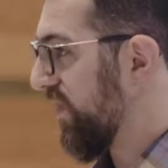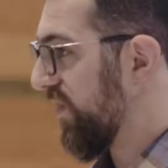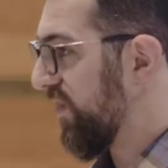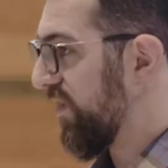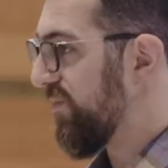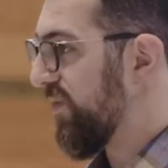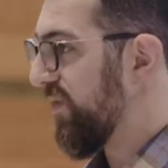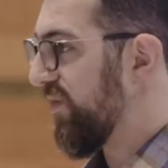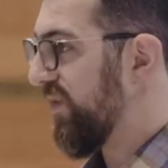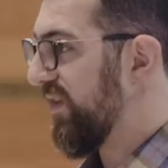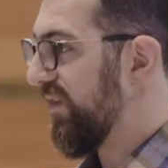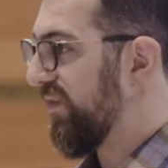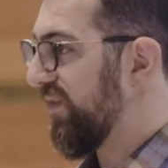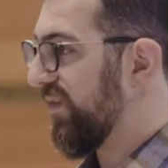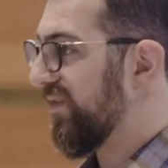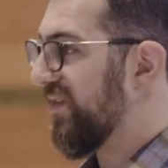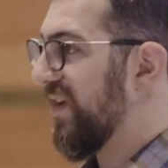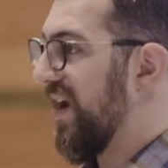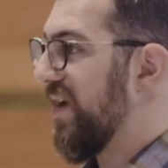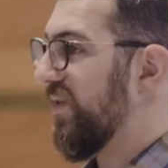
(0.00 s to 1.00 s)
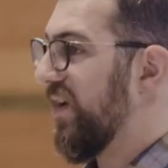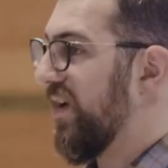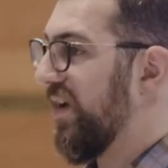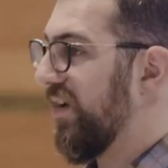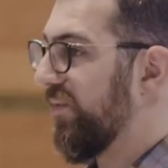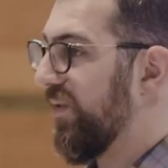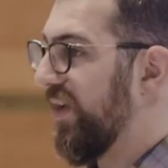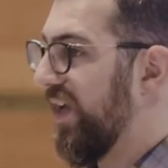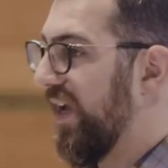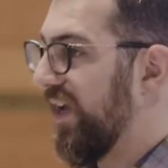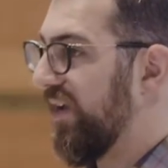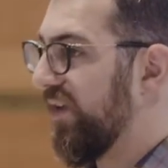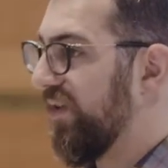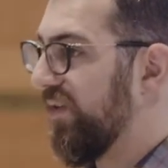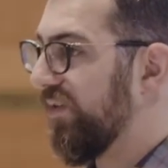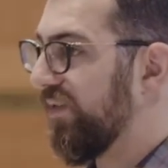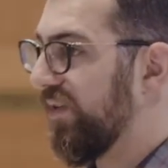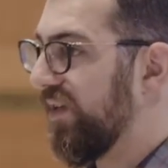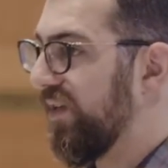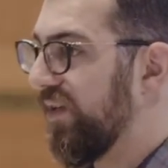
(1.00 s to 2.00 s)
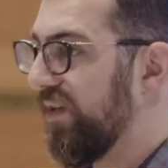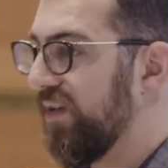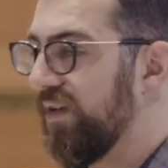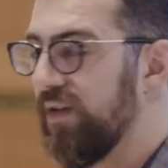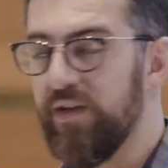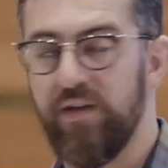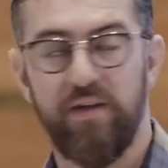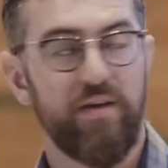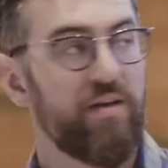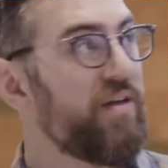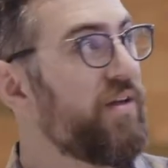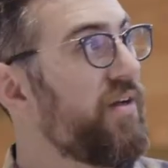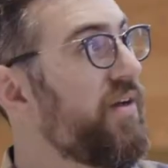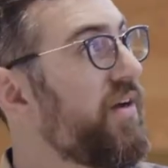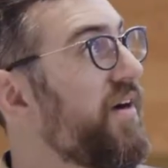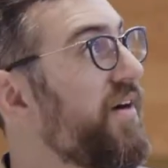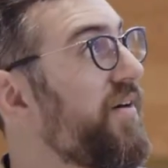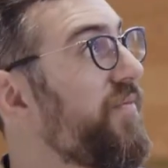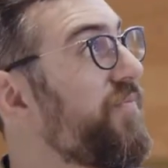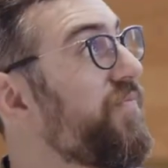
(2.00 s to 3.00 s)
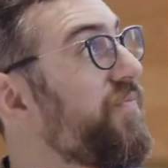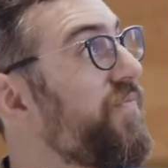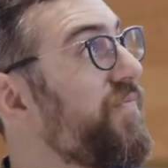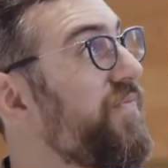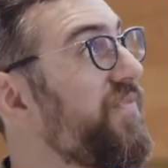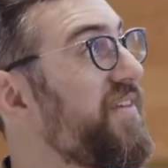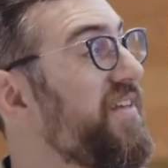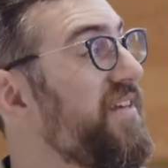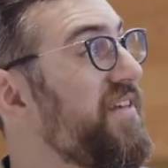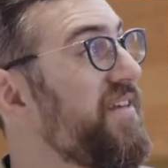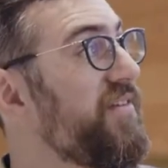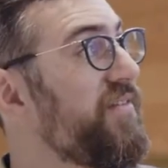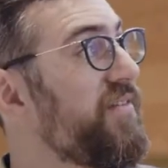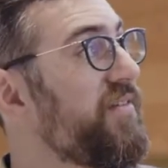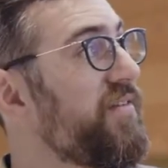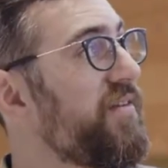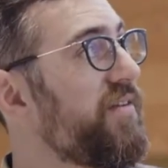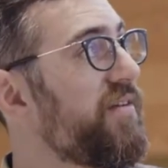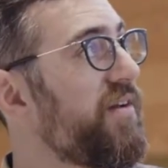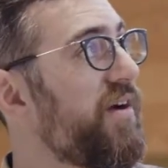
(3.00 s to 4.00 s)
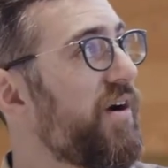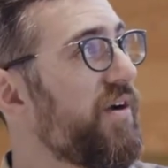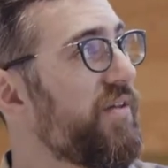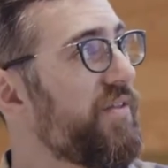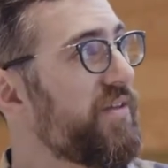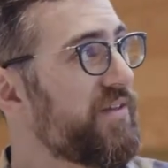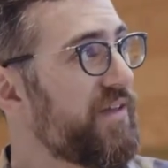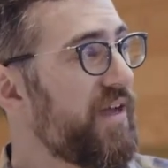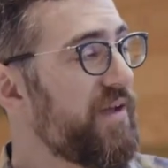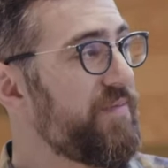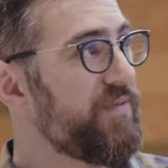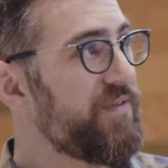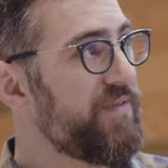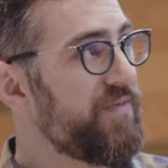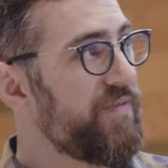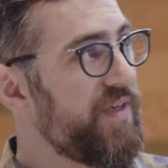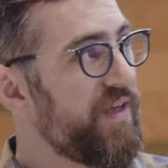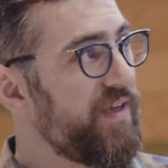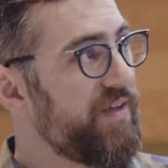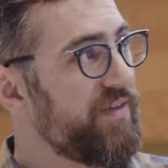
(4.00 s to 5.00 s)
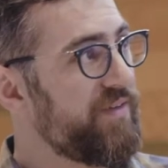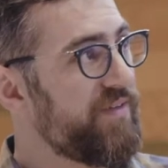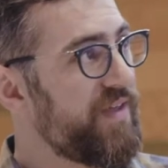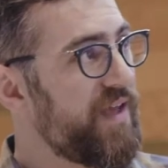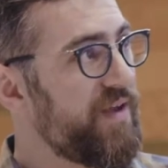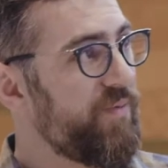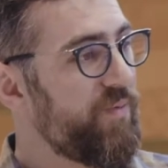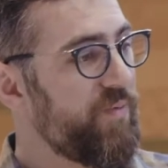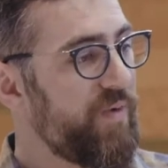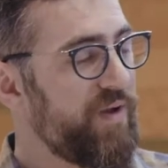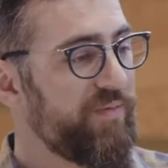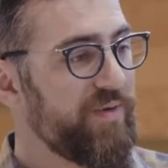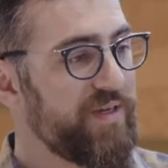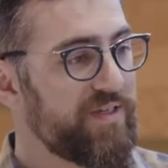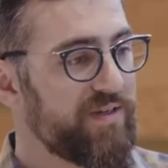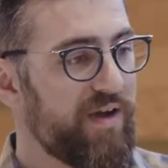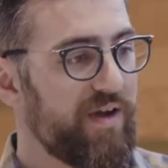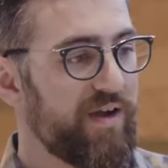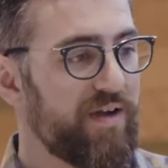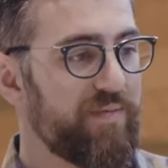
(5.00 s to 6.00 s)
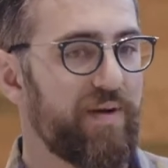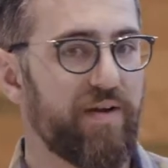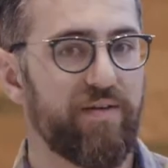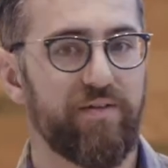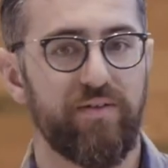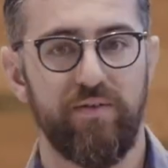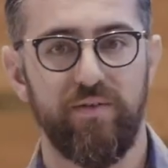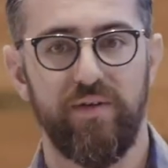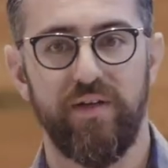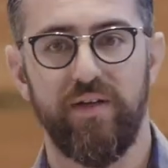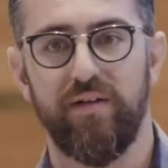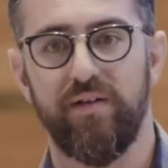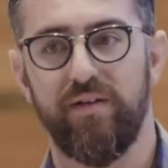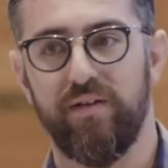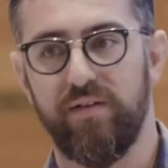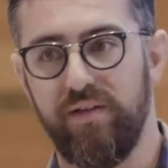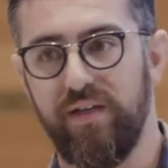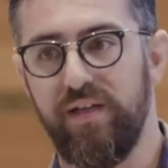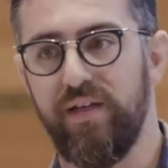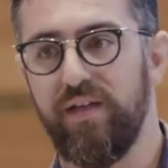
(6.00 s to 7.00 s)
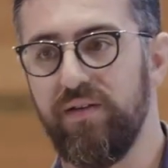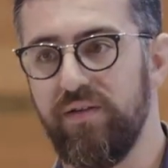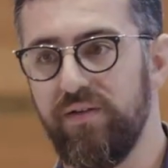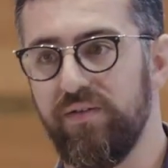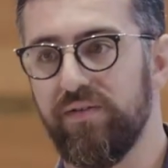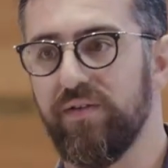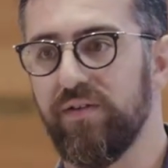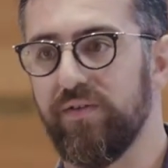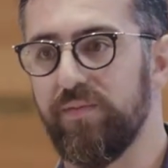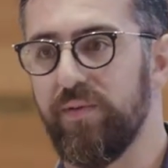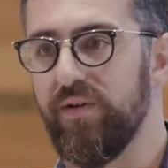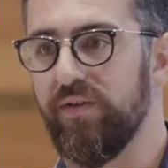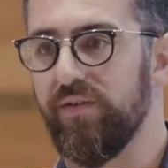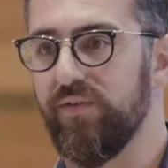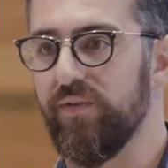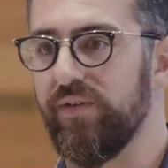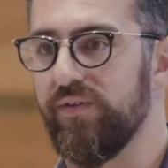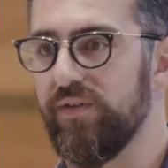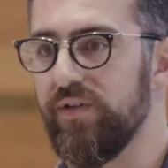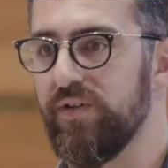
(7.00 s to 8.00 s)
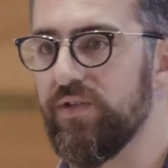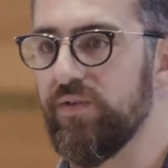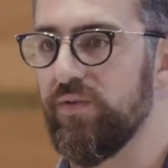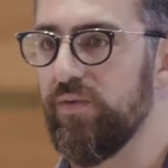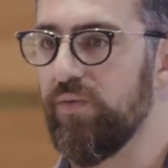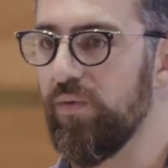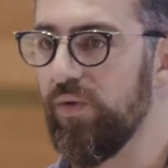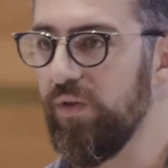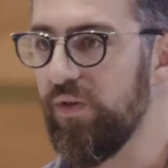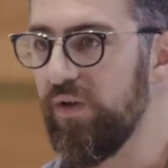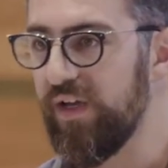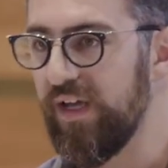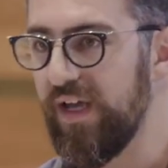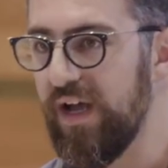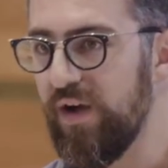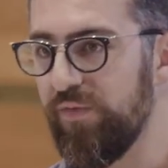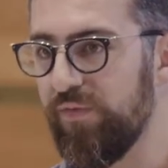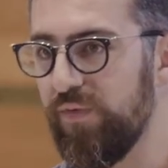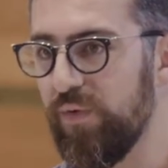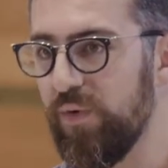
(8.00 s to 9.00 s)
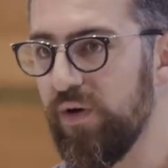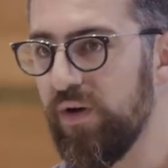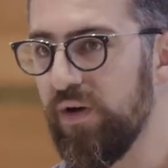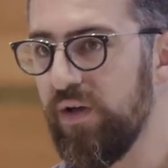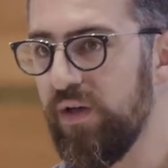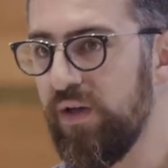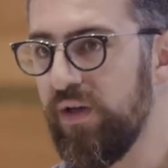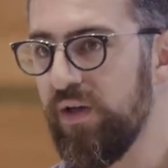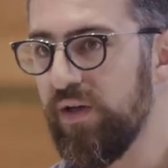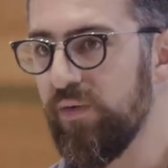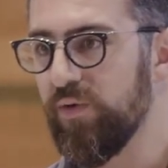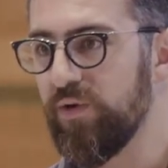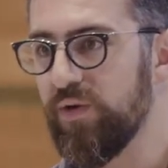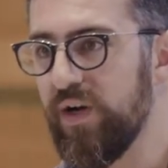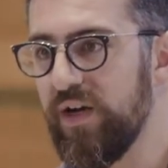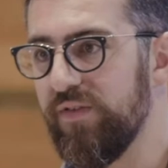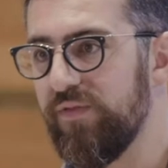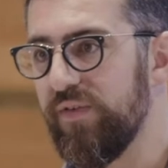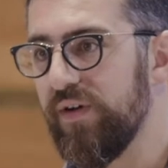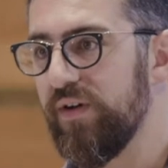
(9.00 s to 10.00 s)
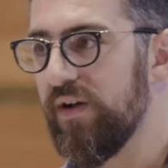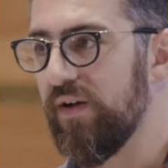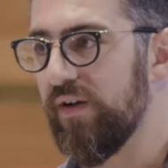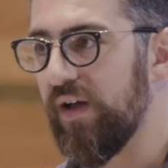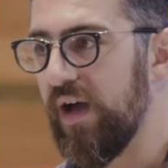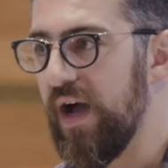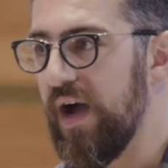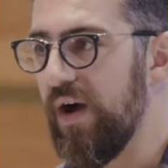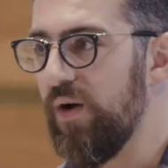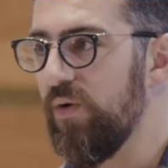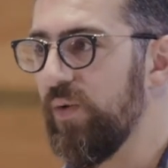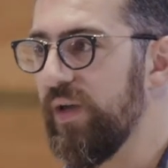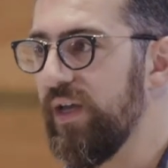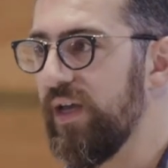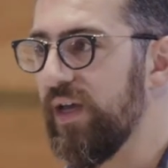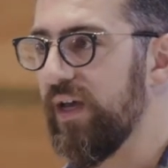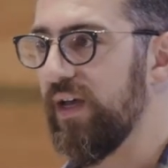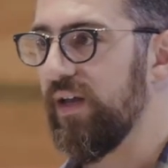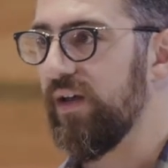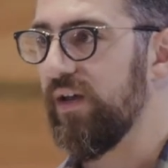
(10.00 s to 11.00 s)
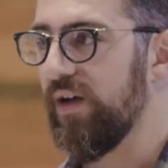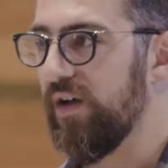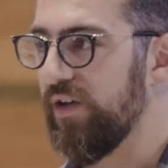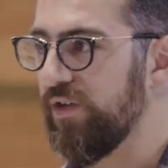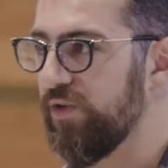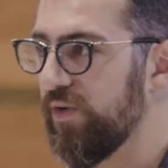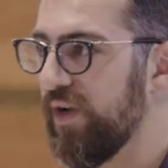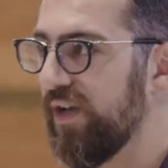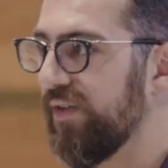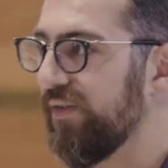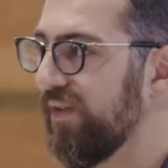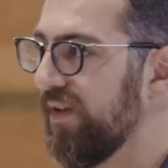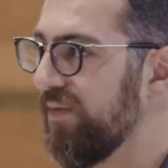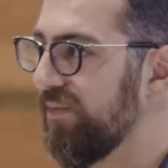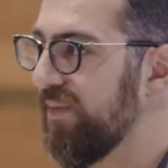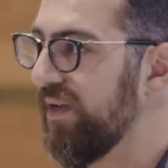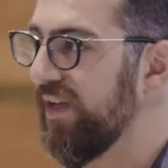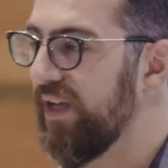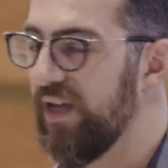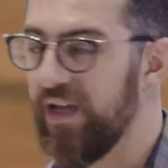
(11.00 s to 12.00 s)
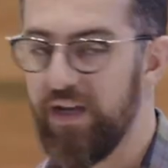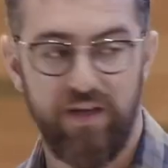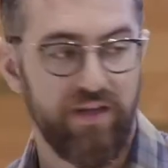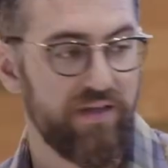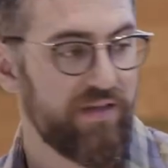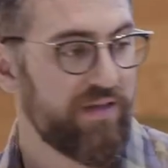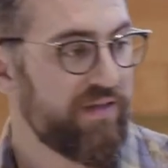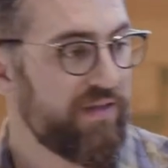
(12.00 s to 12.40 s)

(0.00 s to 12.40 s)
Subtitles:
Our community looks down on it. We can't use it. These are the types of things that when we talk about doing lean user experience research, we're looking out for. We're trying to figure out how we can address and mitigate.